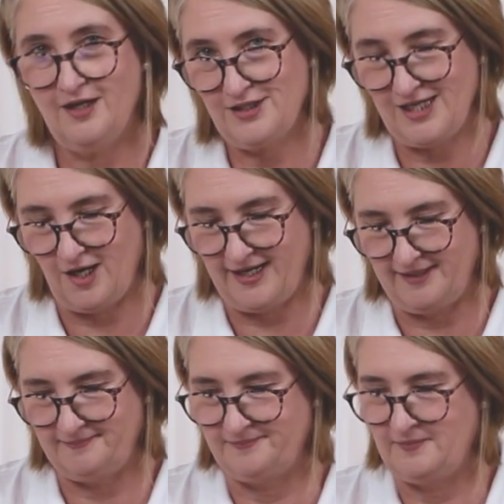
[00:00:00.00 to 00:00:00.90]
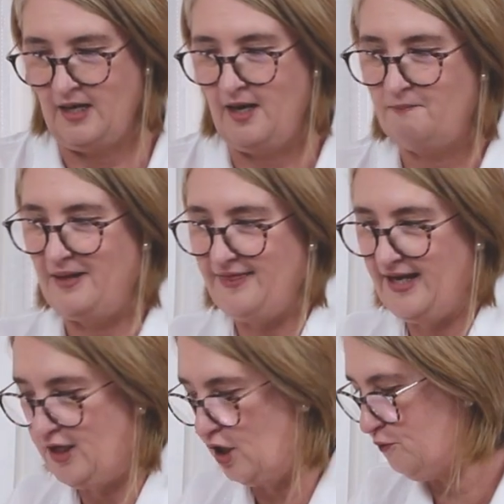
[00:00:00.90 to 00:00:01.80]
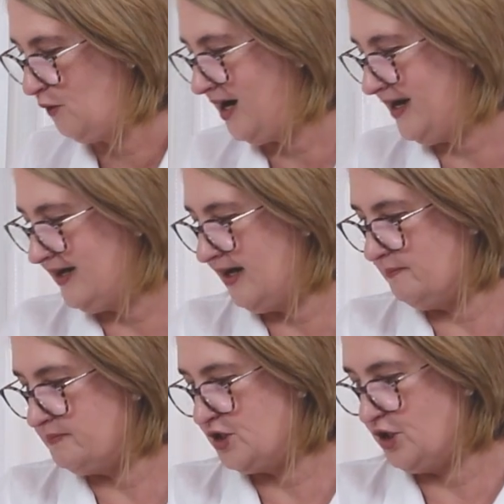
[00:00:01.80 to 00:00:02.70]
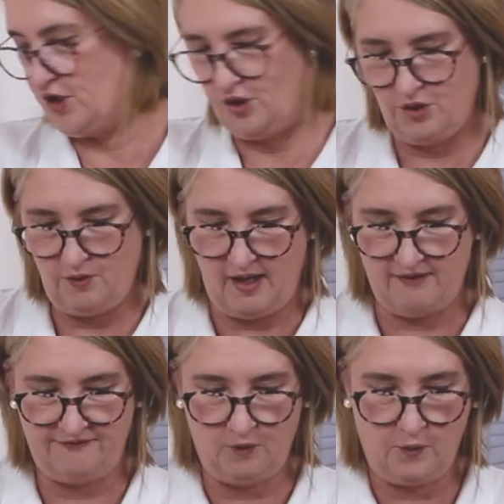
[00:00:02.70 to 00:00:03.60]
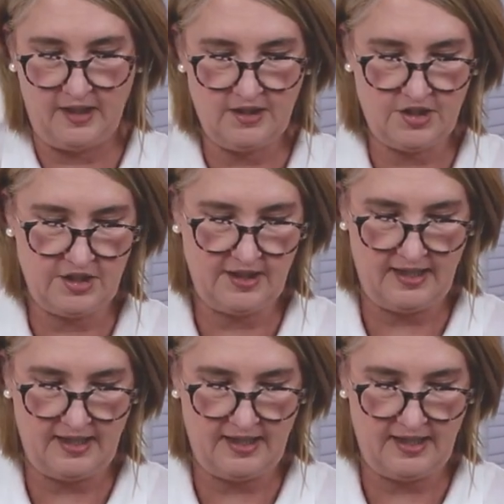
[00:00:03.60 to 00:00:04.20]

Tiny. But they go right up to a 4 inch